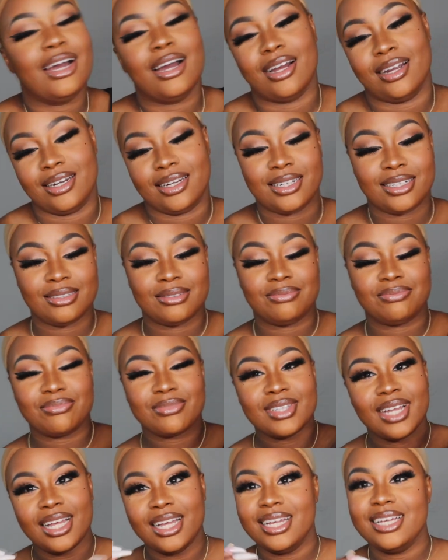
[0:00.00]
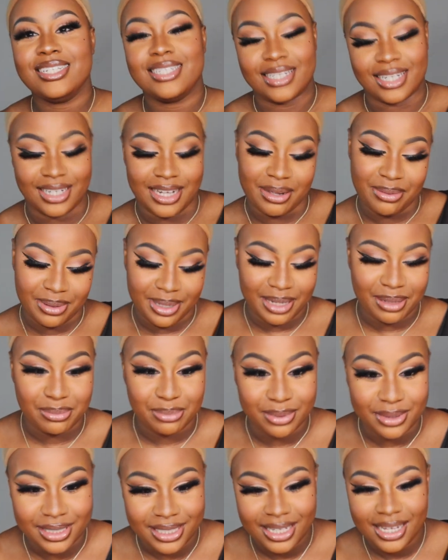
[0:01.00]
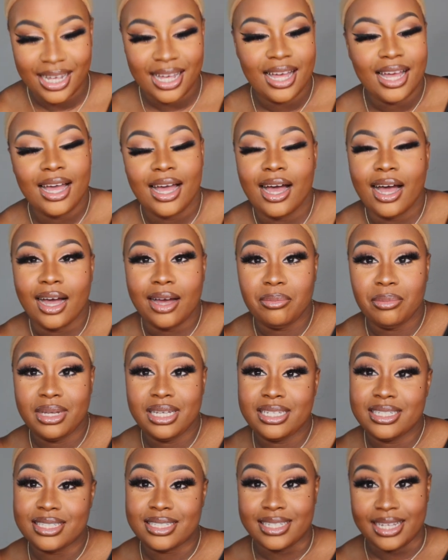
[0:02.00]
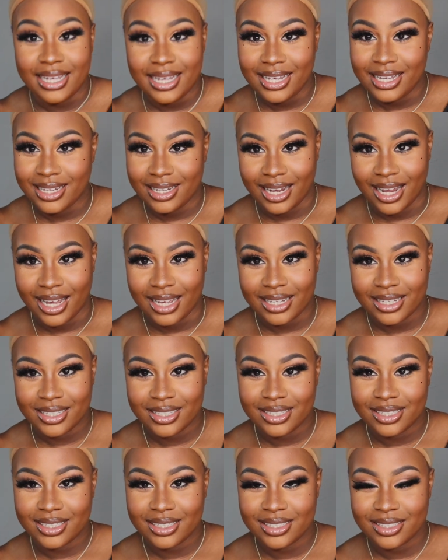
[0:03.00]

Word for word: all right it's not that bad but I mean, dang, like,